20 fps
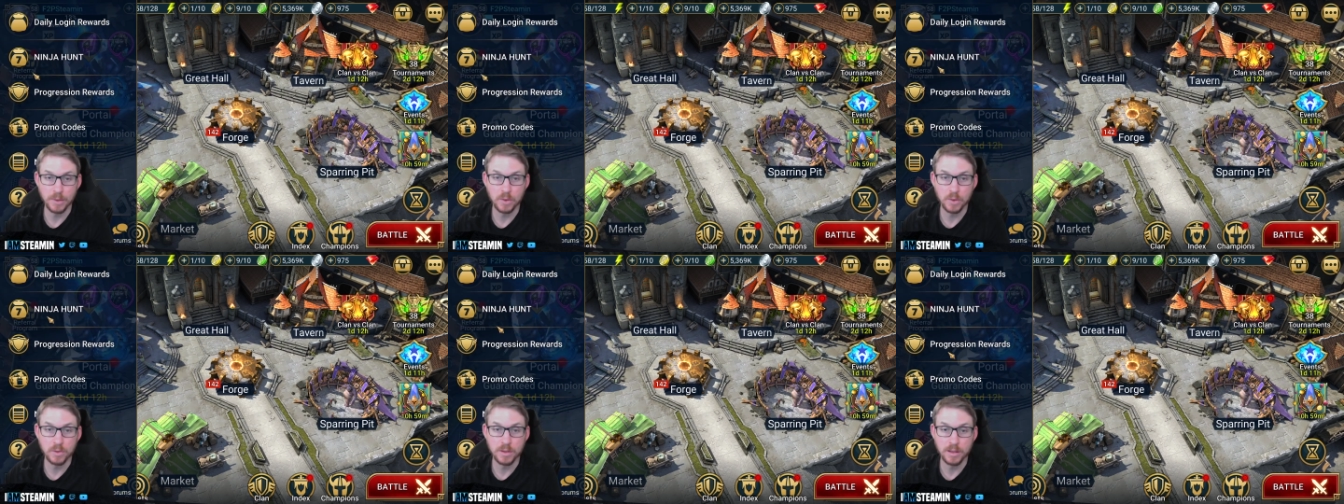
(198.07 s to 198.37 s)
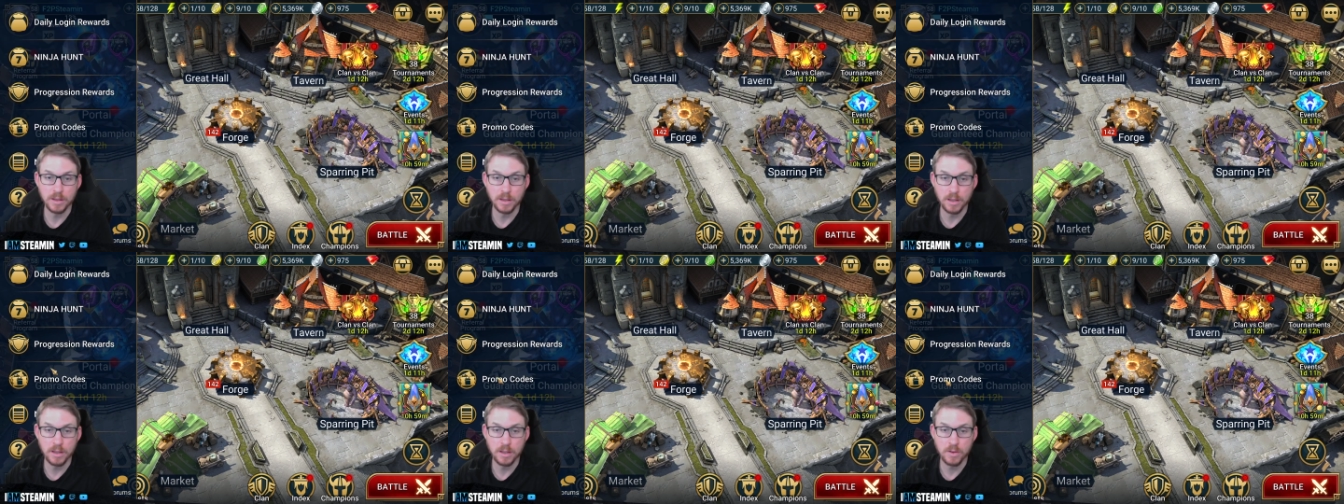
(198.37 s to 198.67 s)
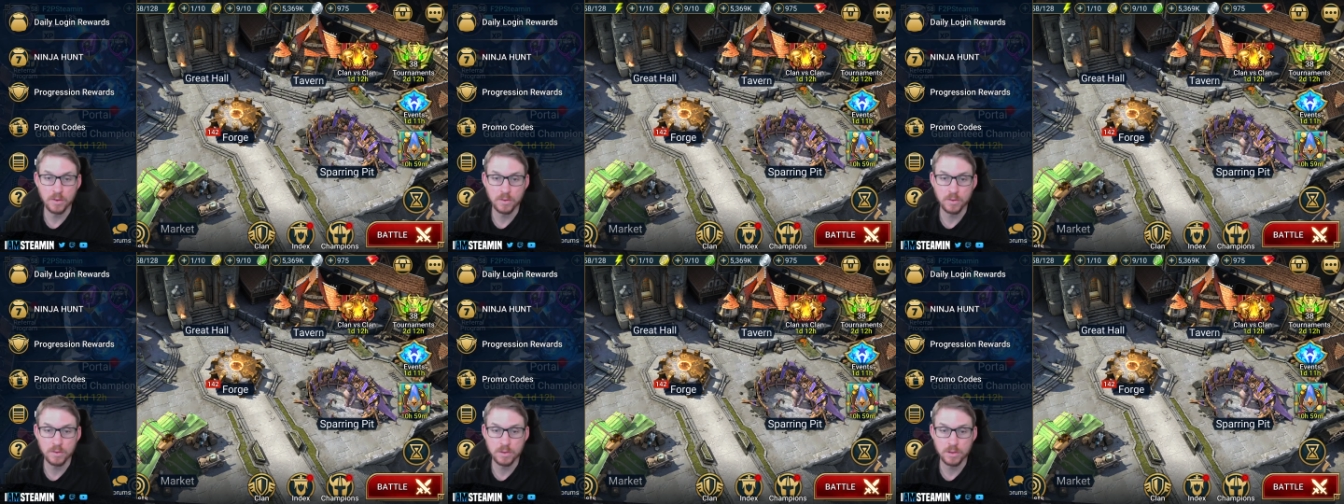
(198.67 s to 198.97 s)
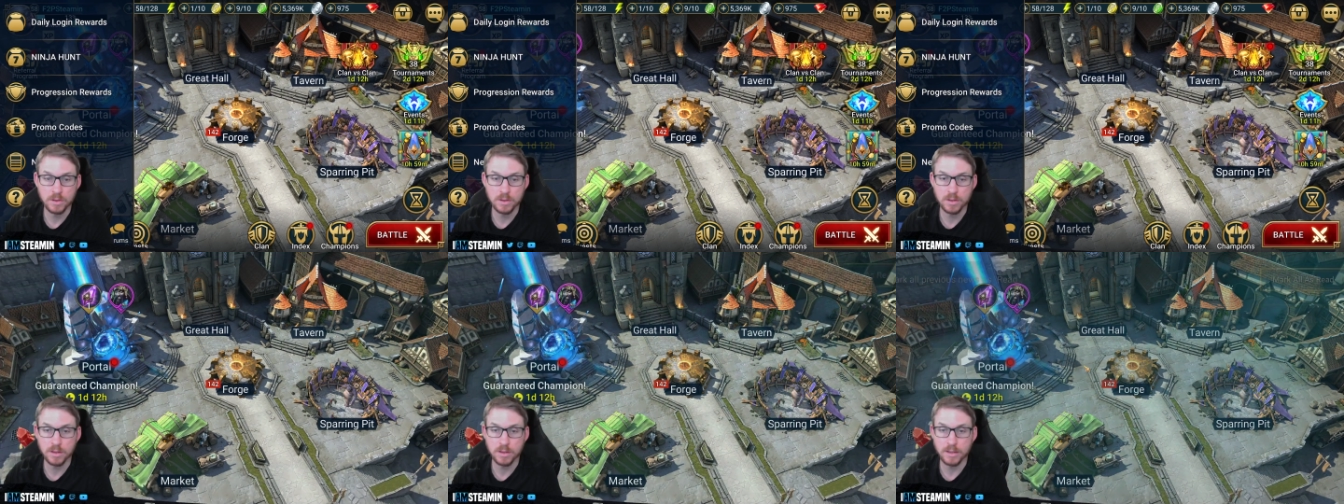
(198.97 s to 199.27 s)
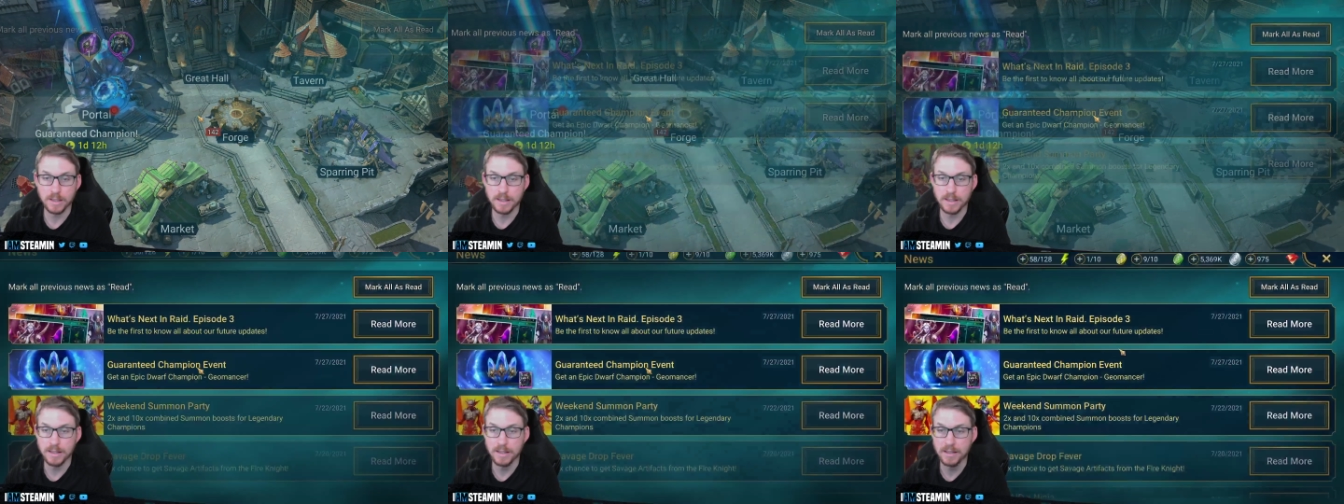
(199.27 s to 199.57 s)
We go to the news,
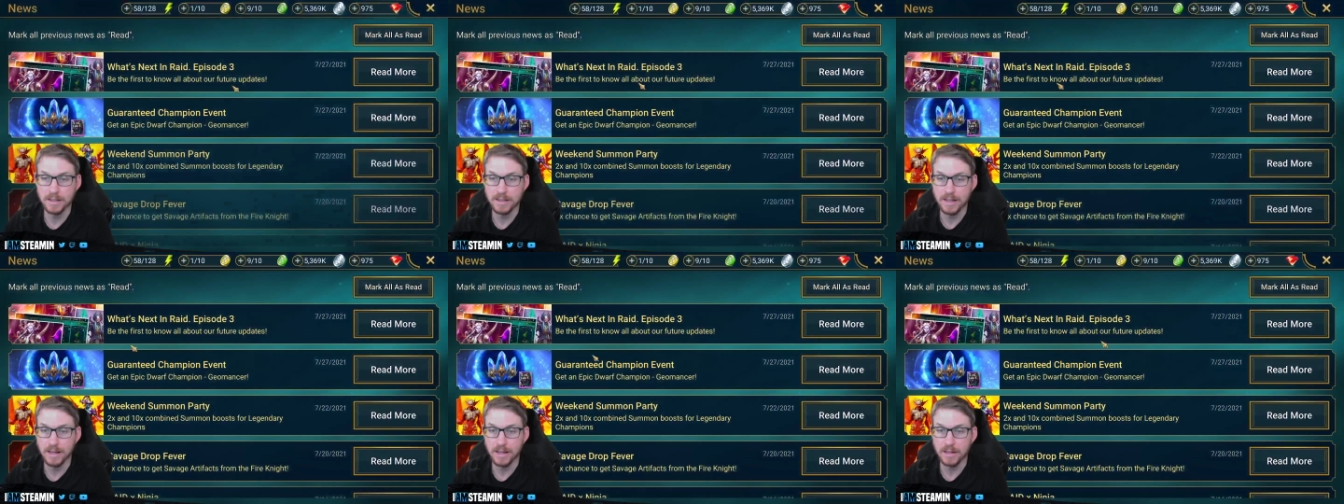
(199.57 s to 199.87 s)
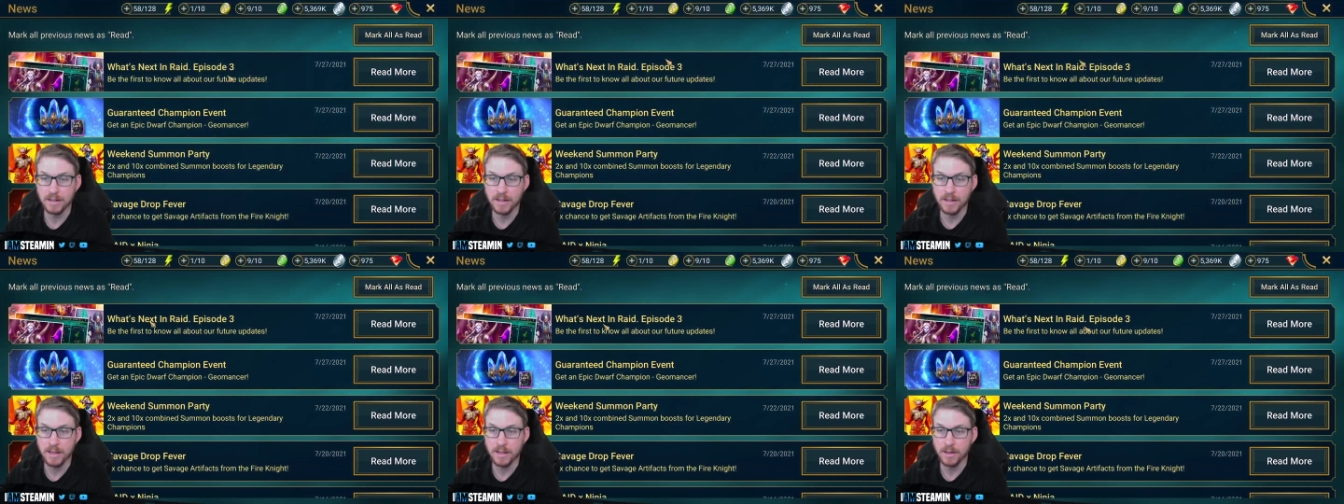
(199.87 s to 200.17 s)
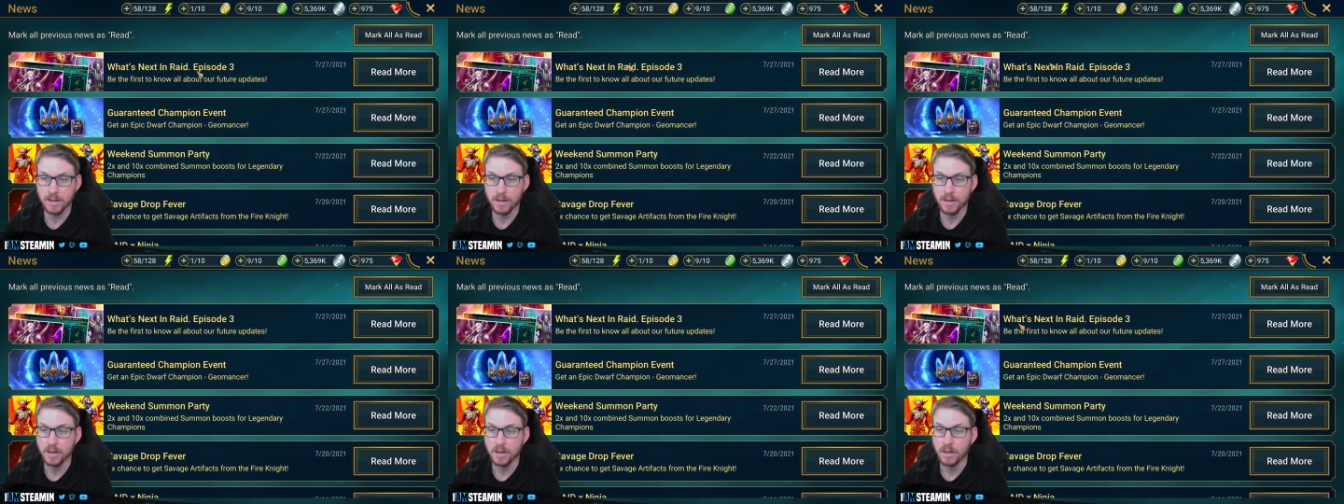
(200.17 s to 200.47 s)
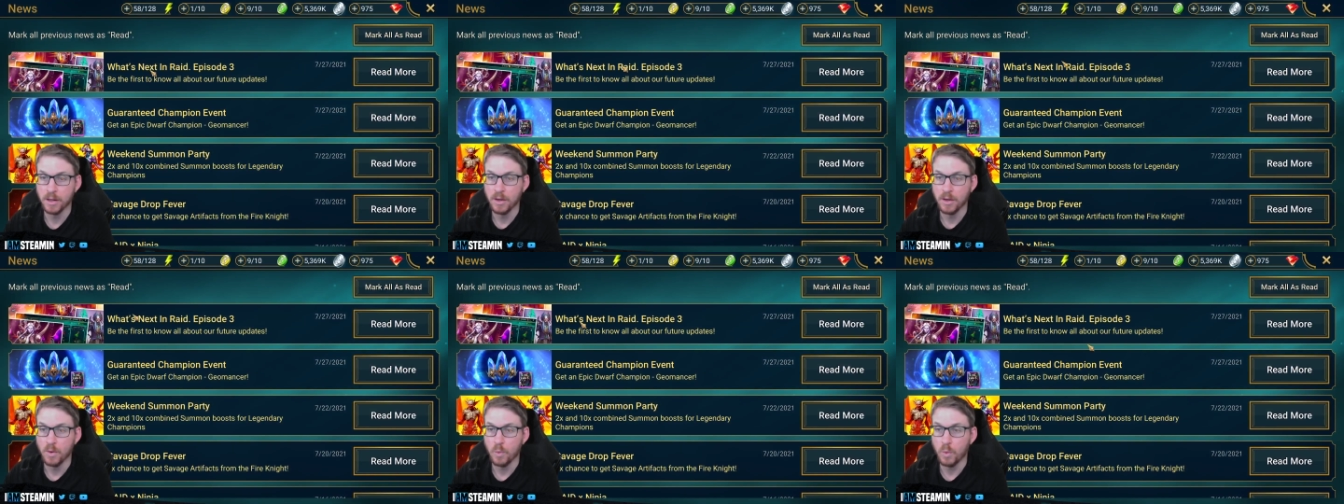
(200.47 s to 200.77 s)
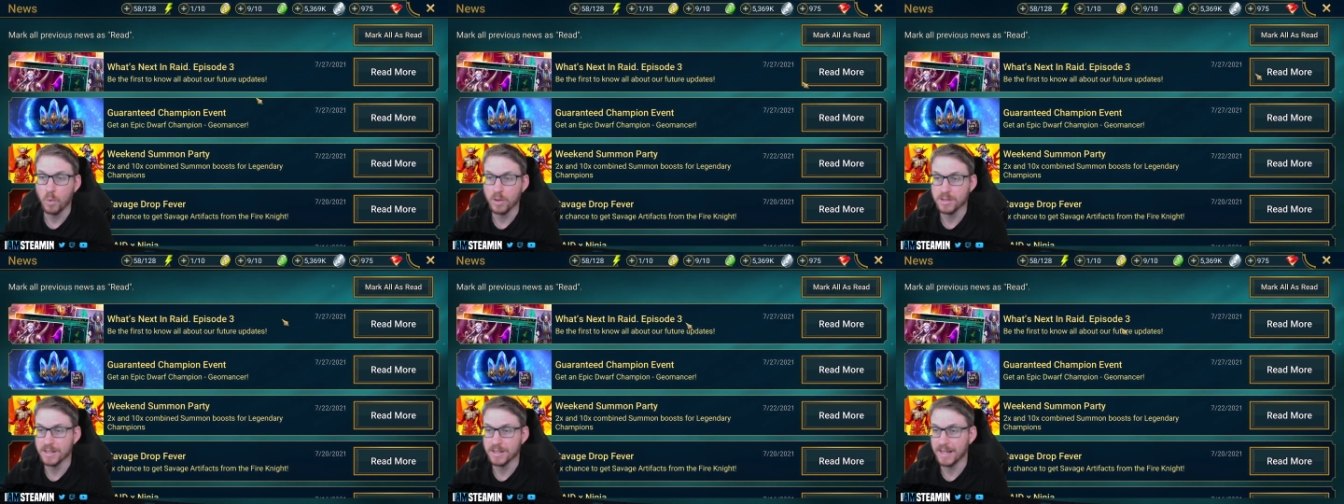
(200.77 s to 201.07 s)
it is another
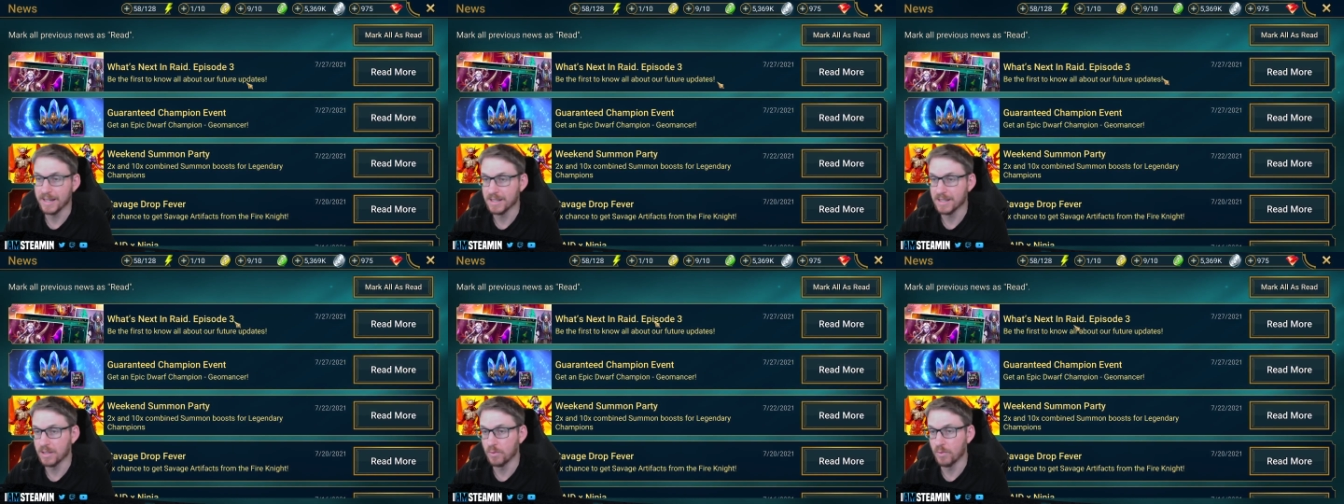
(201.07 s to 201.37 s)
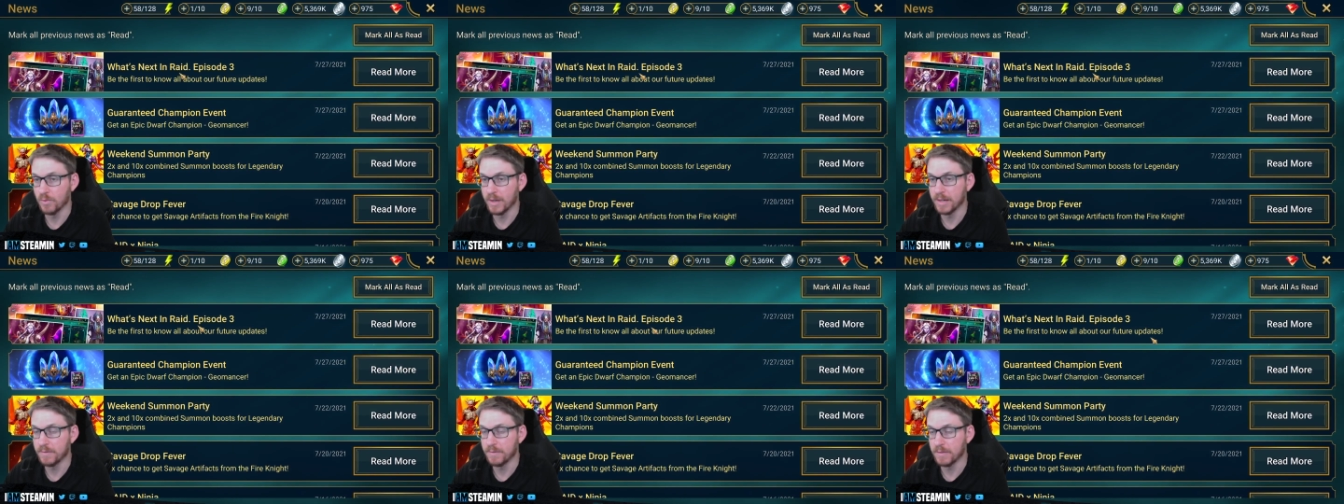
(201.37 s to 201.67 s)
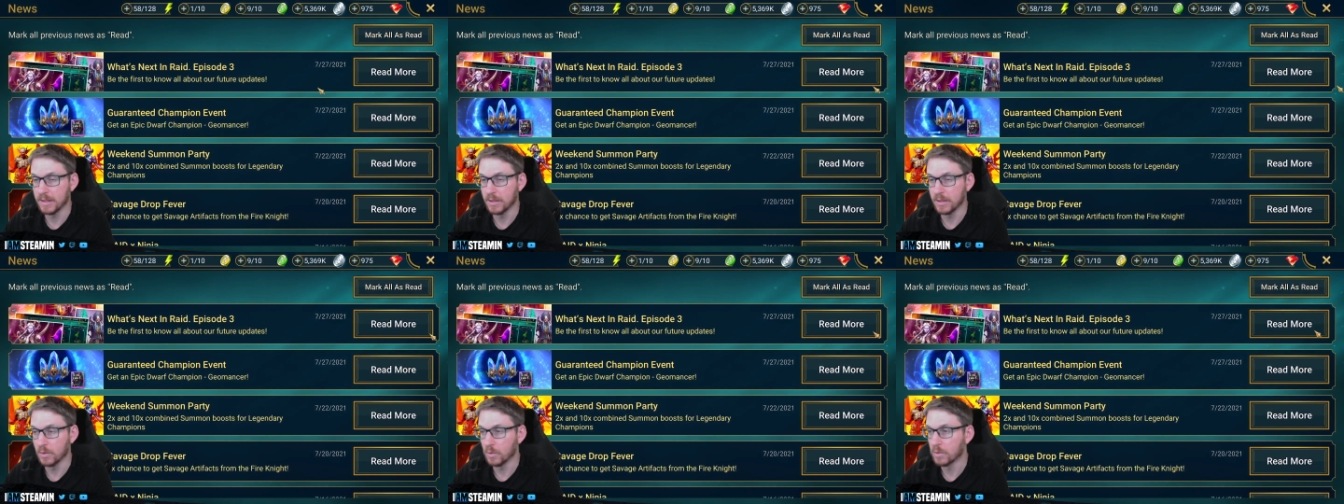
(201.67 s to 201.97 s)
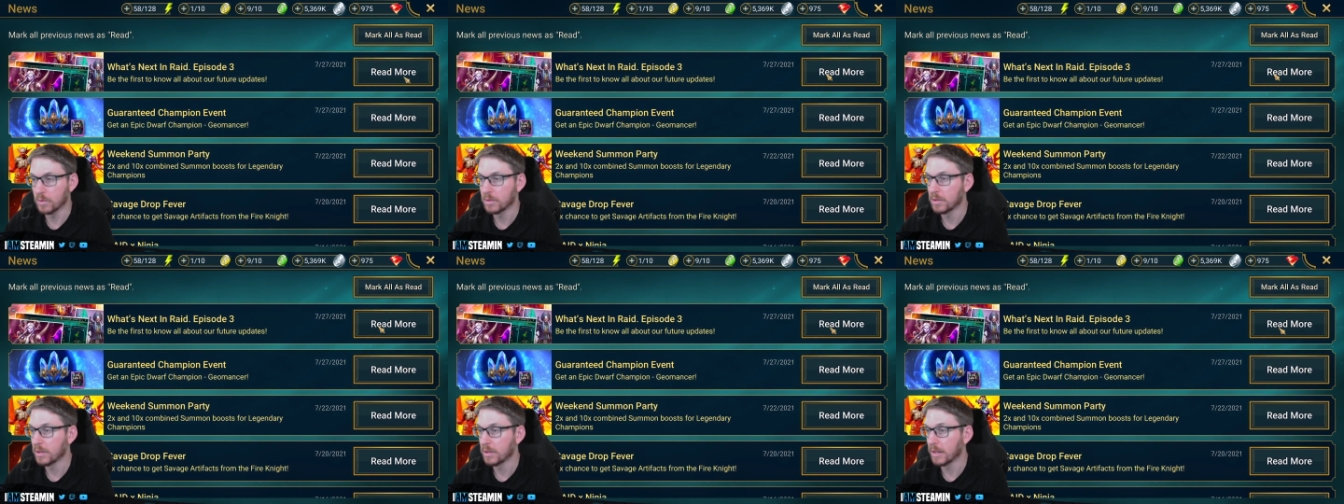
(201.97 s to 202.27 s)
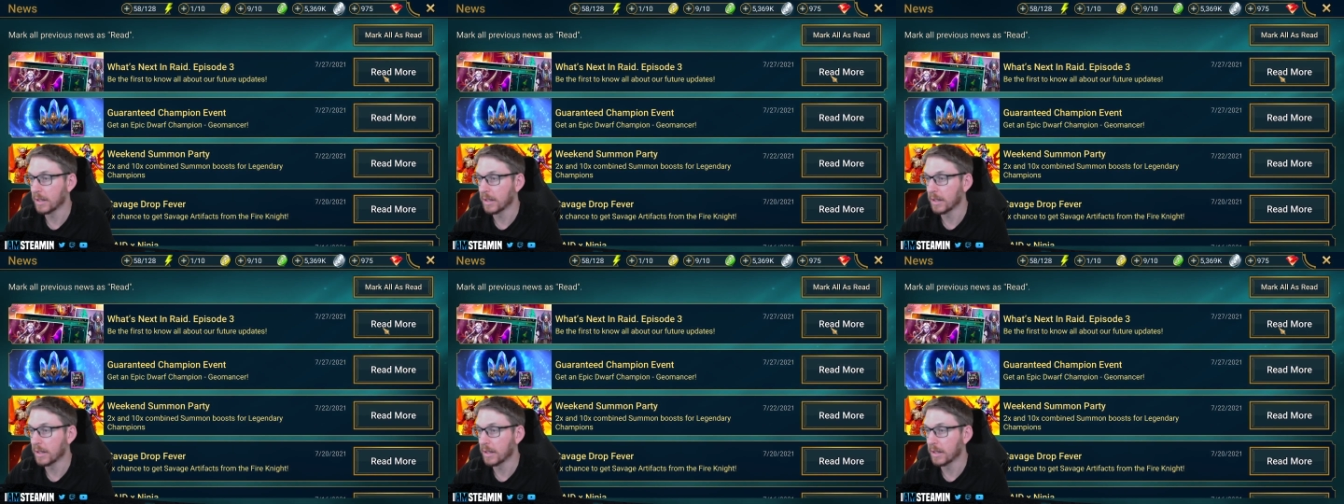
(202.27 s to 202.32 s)
What's Next in Raid video.